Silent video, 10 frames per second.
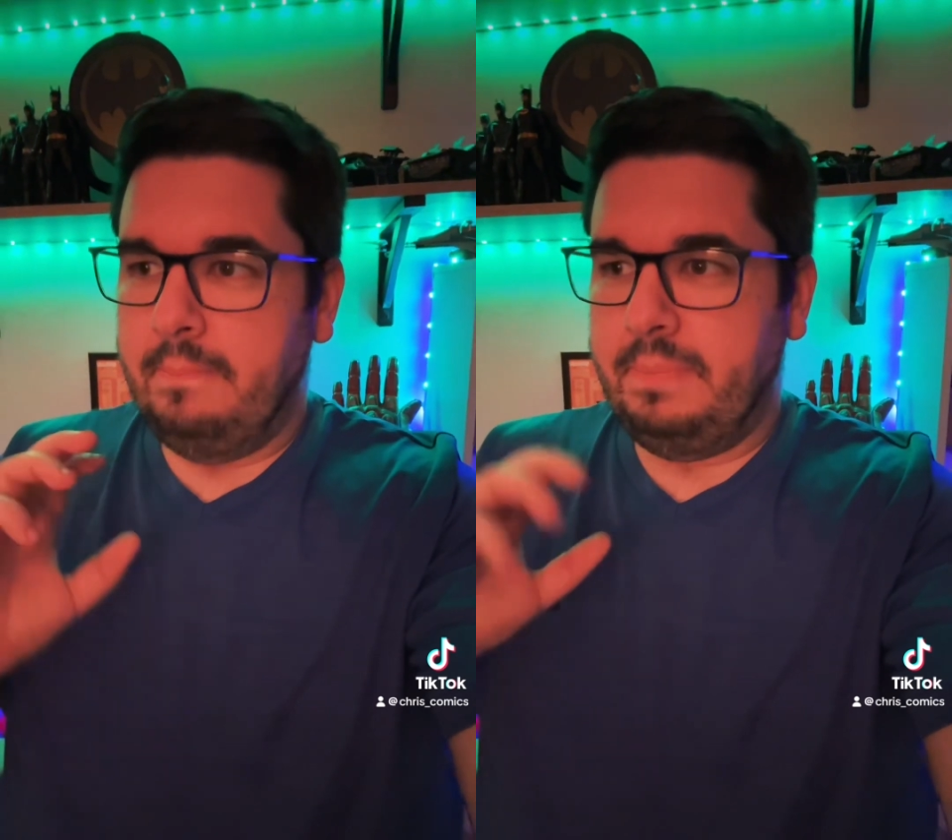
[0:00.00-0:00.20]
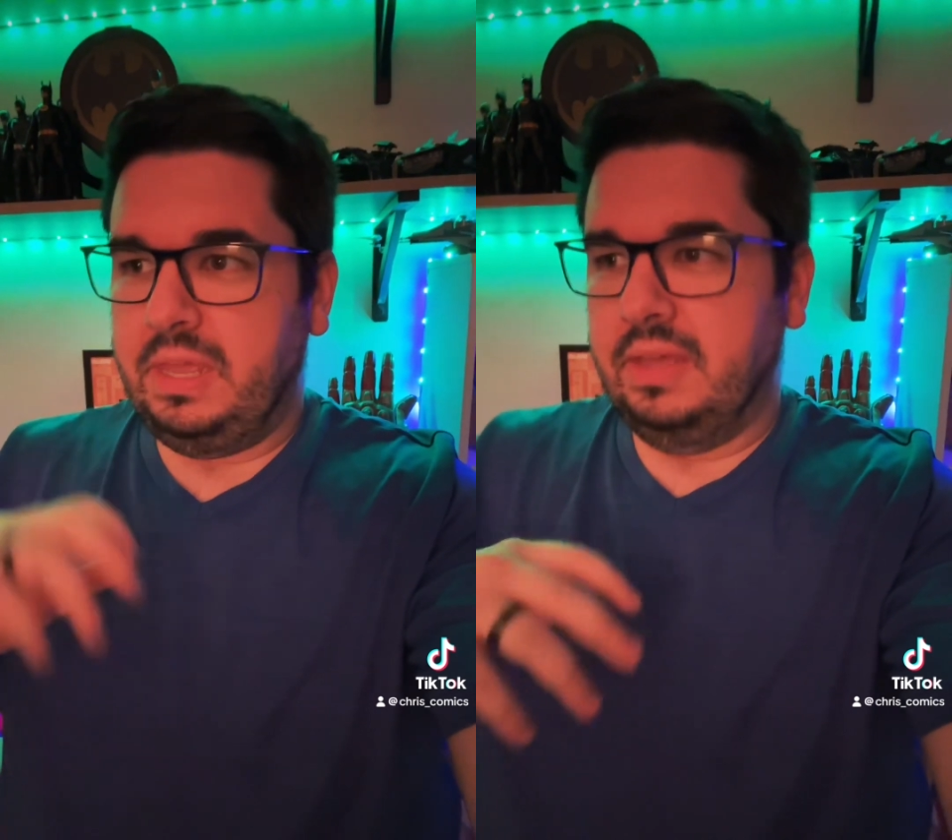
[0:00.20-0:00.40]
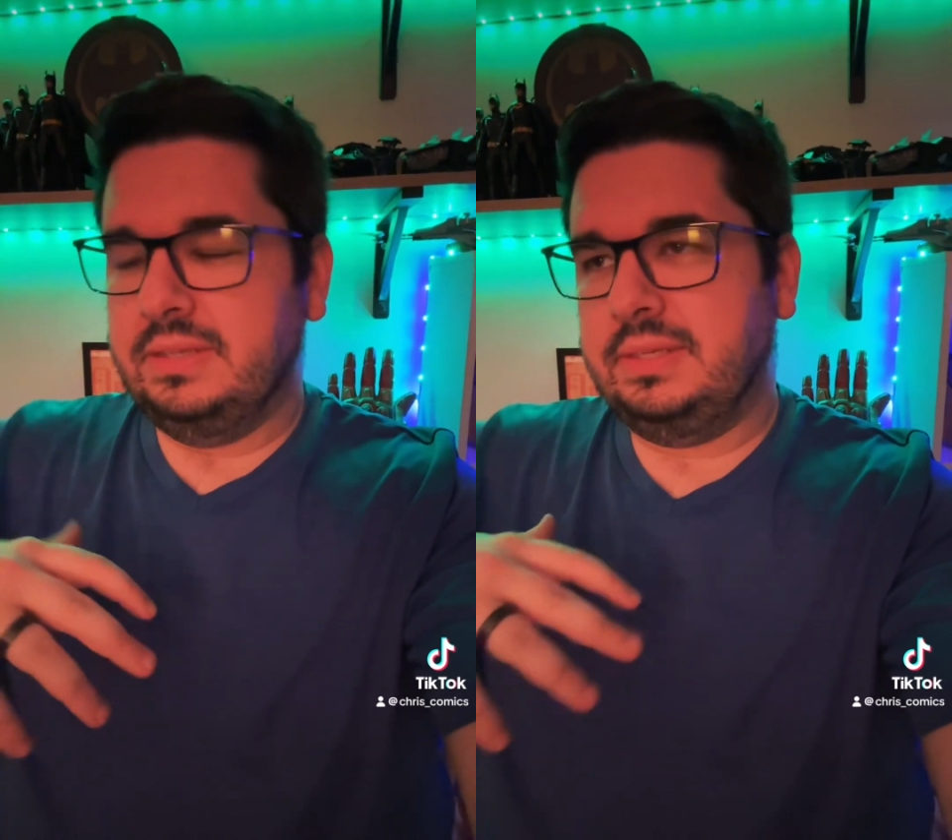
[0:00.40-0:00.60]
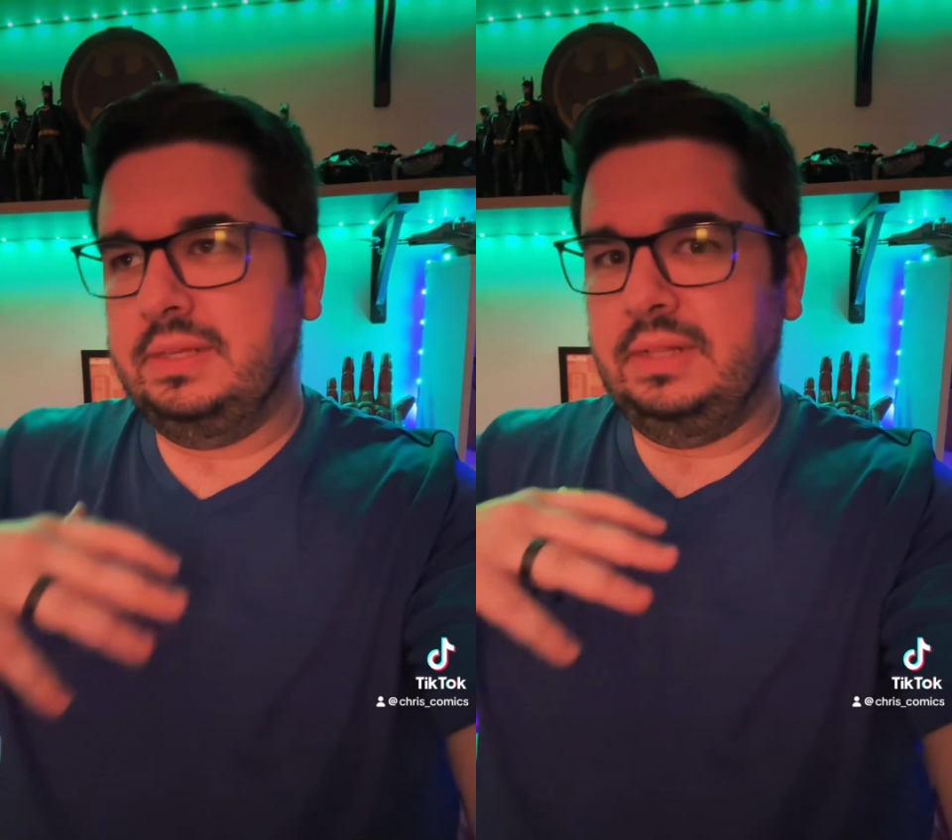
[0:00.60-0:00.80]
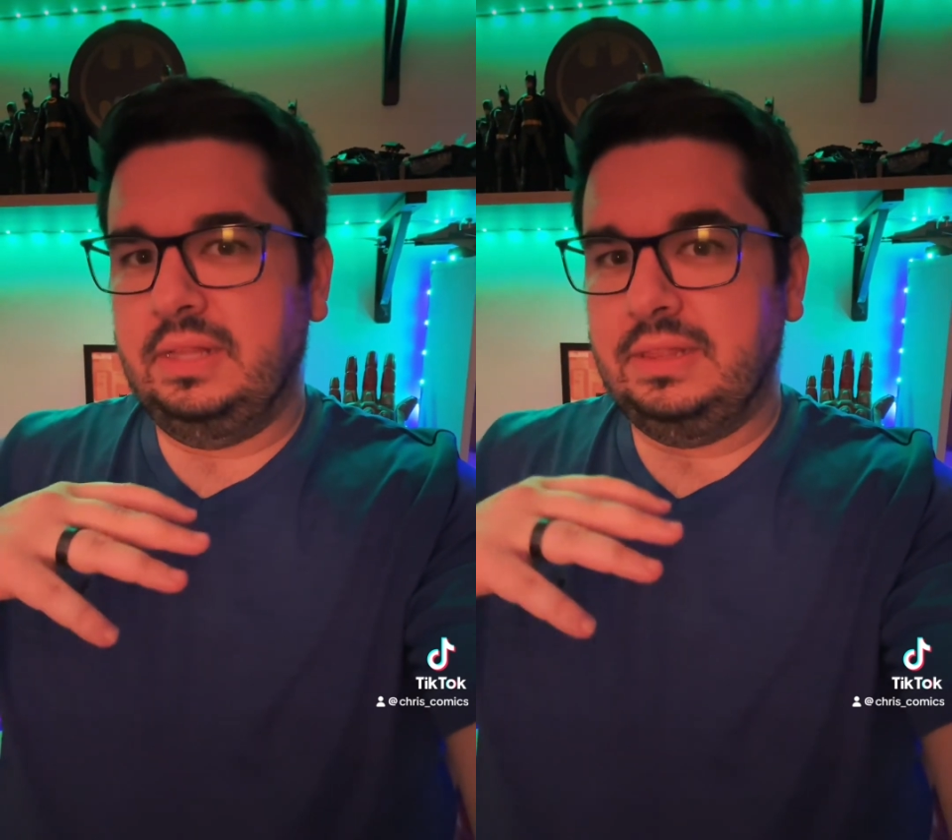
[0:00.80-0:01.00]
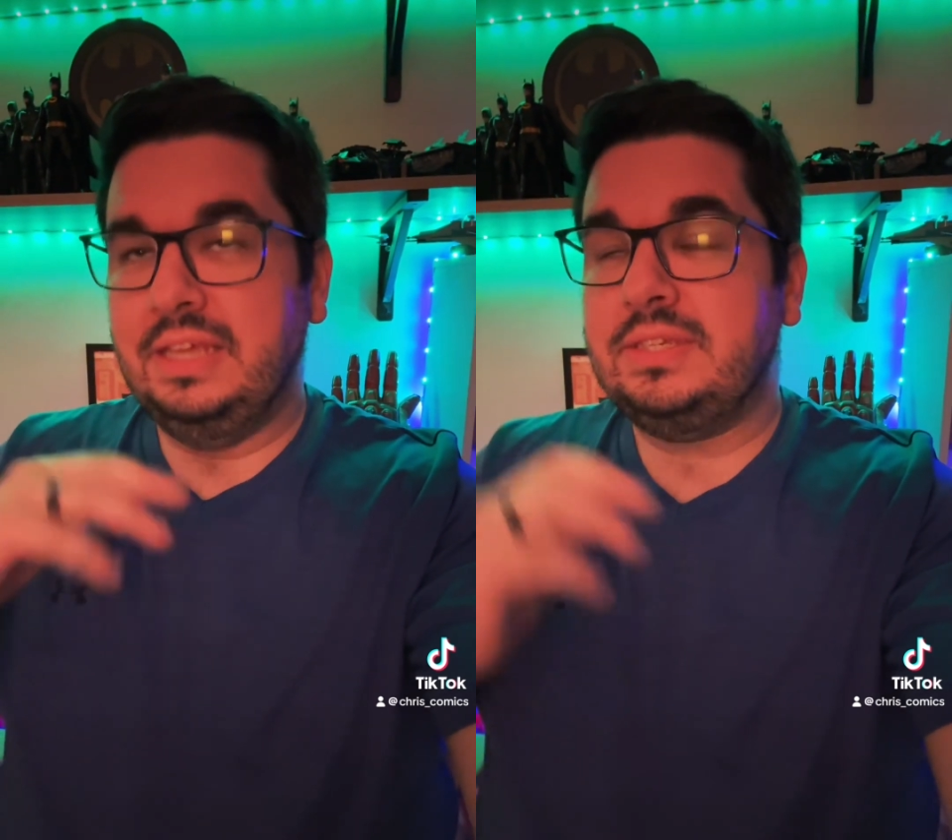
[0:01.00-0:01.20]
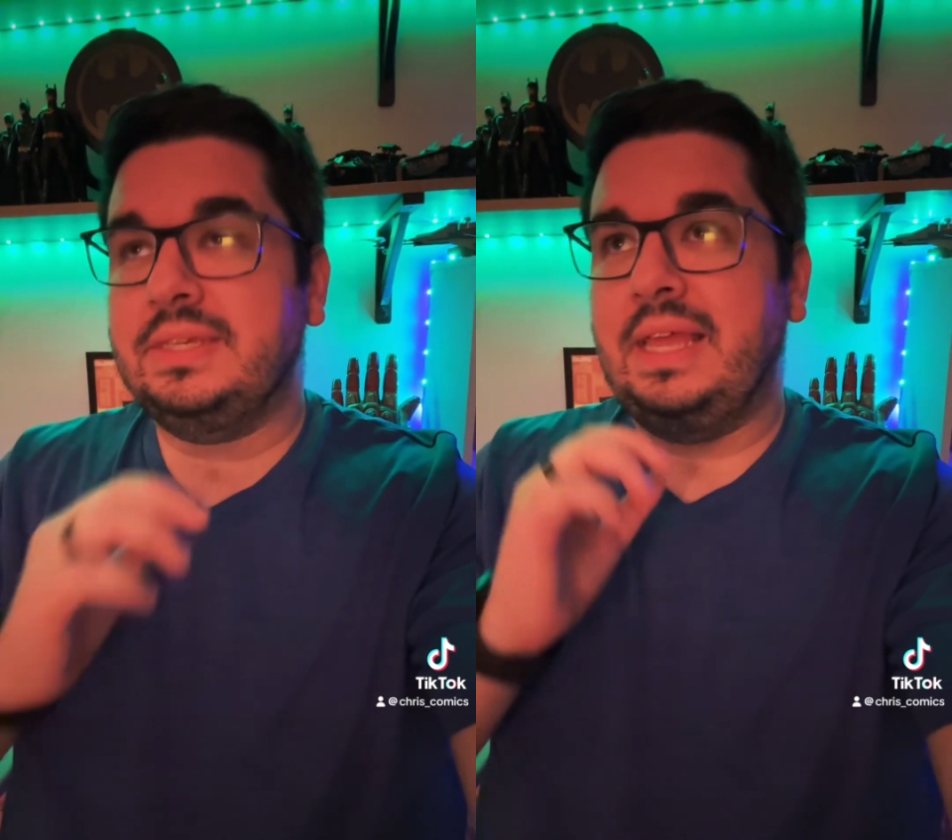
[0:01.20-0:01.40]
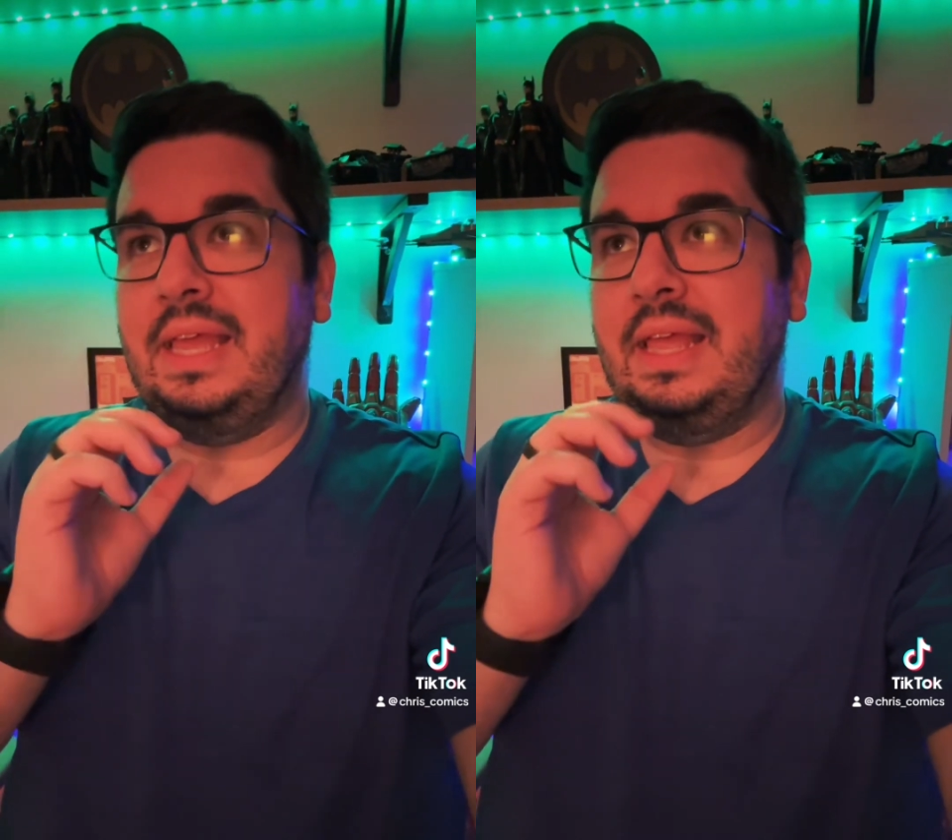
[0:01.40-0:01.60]
because
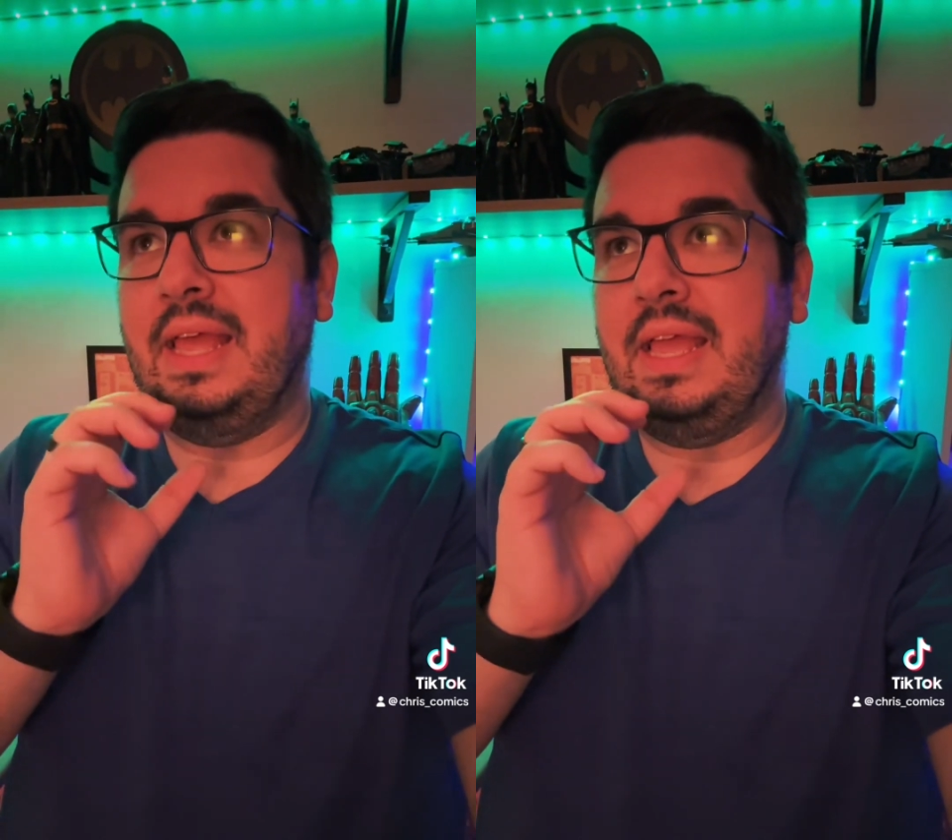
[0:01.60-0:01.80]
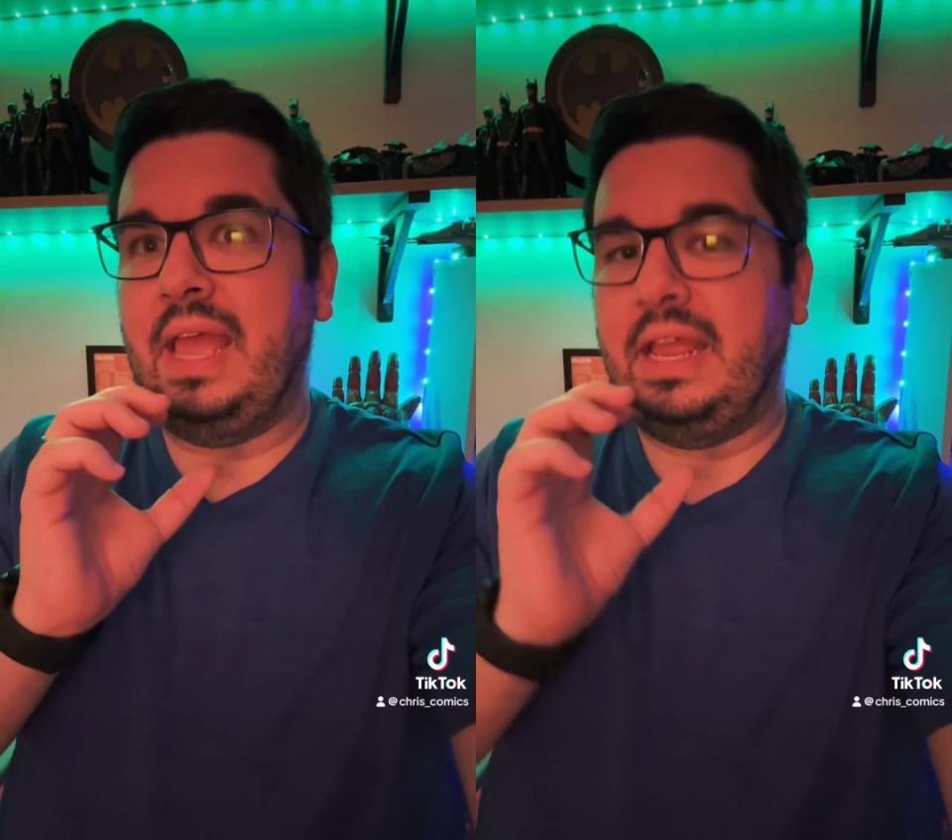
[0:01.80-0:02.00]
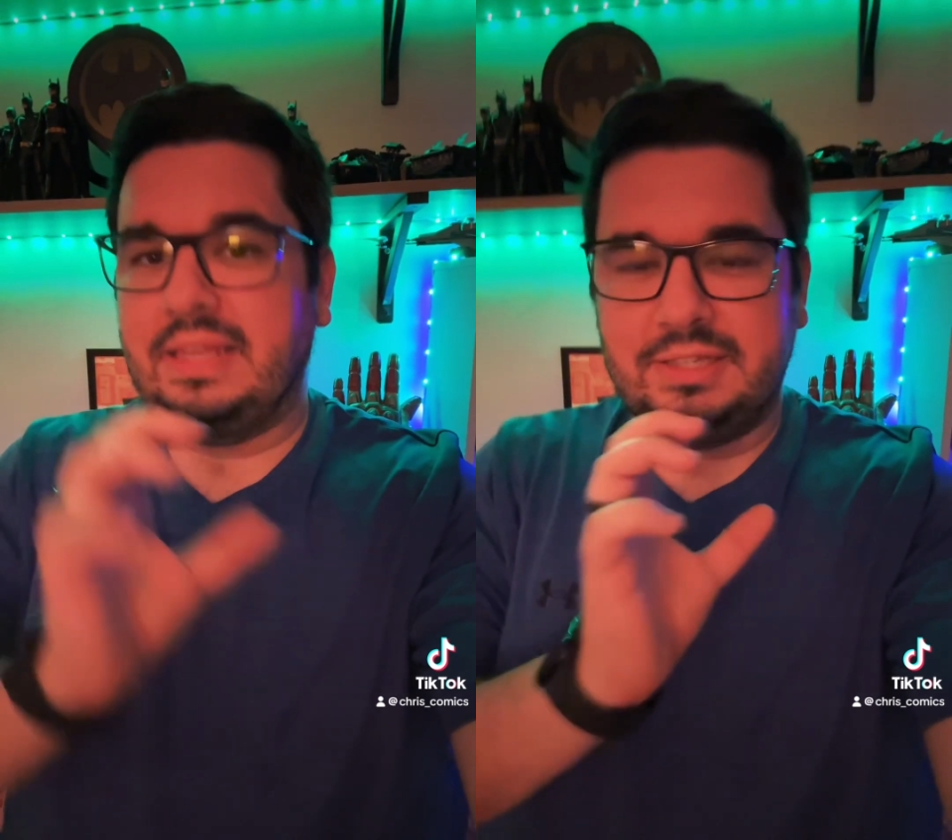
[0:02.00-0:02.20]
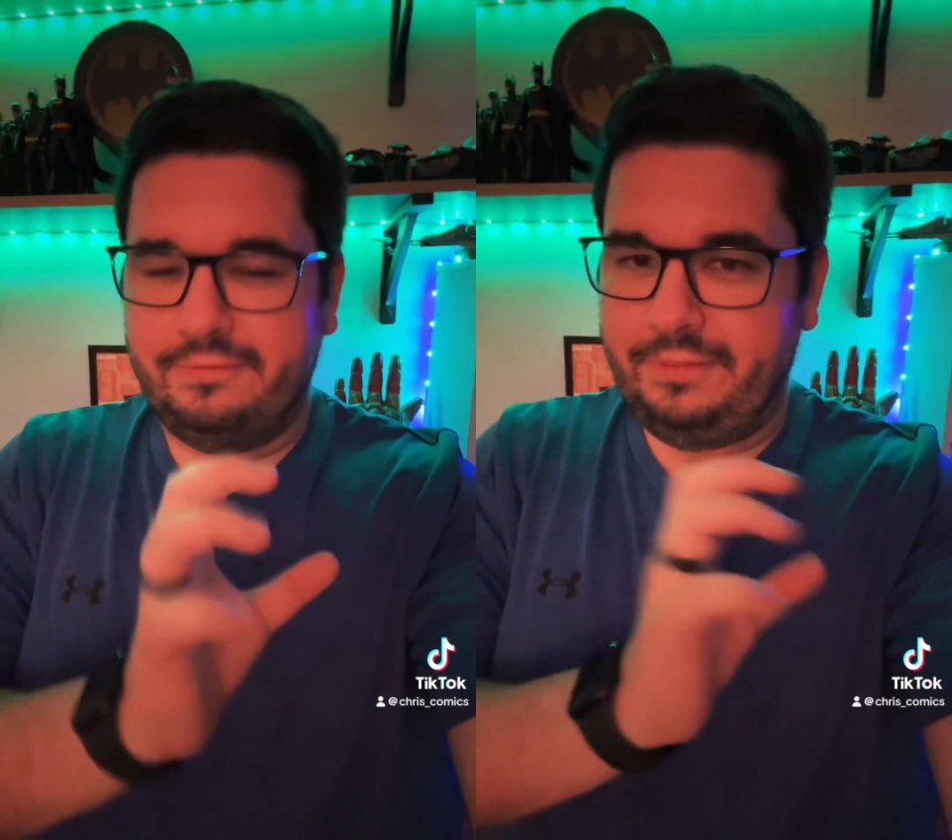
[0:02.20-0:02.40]
it doesn't